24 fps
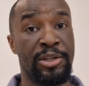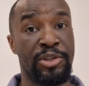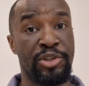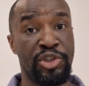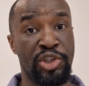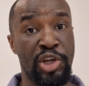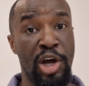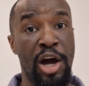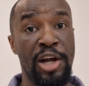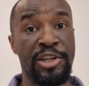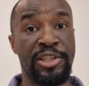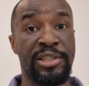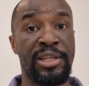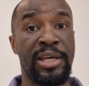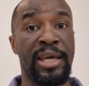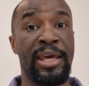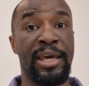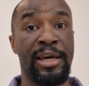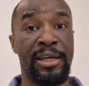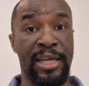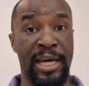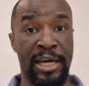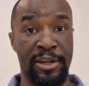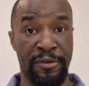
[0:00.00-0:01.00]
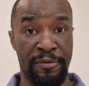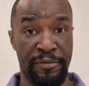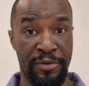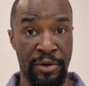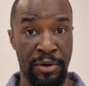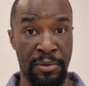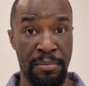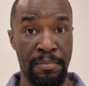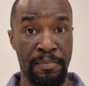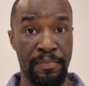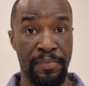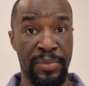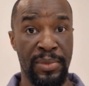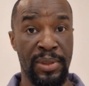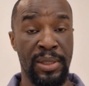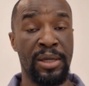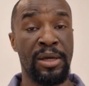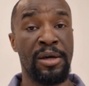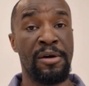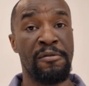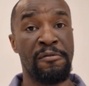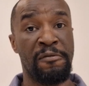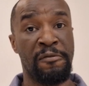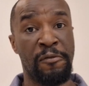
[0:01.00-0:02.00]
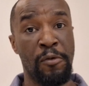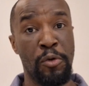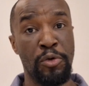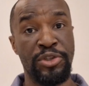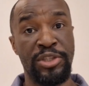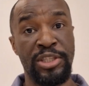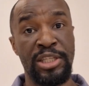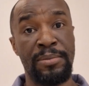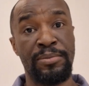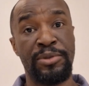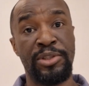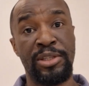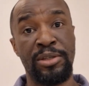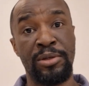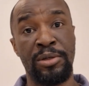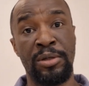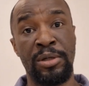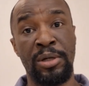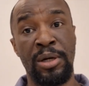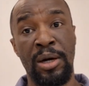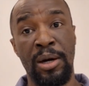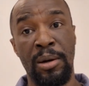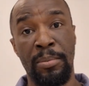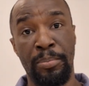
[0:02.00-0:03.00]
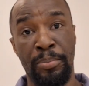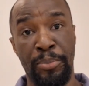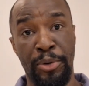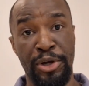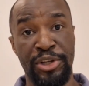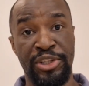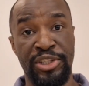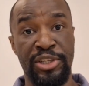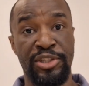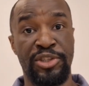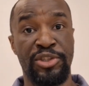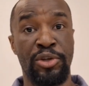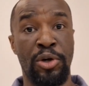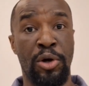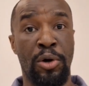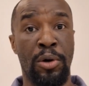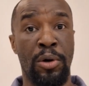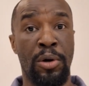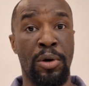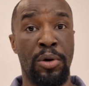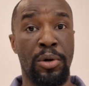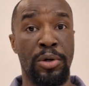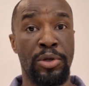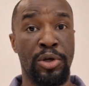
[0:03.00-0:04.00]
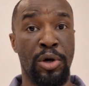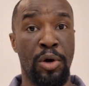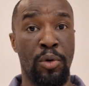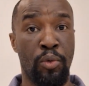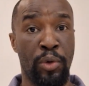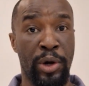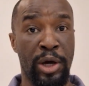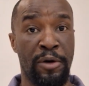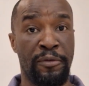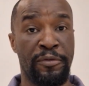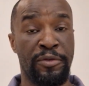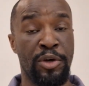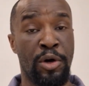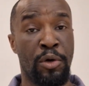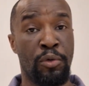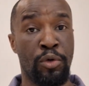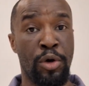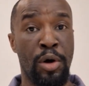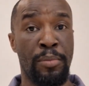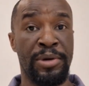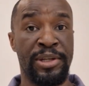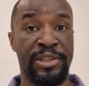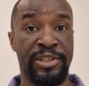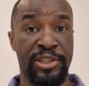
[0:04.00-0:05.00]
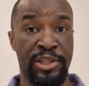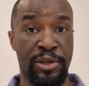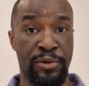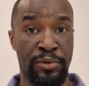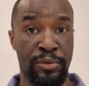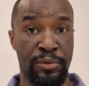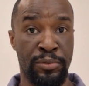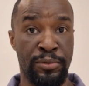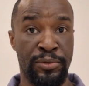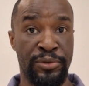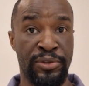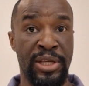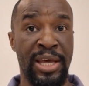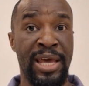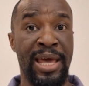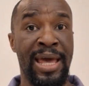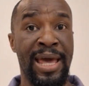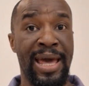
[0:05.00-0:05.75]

Charge the hell out of them. Force them to purchase your wealth, your raw materials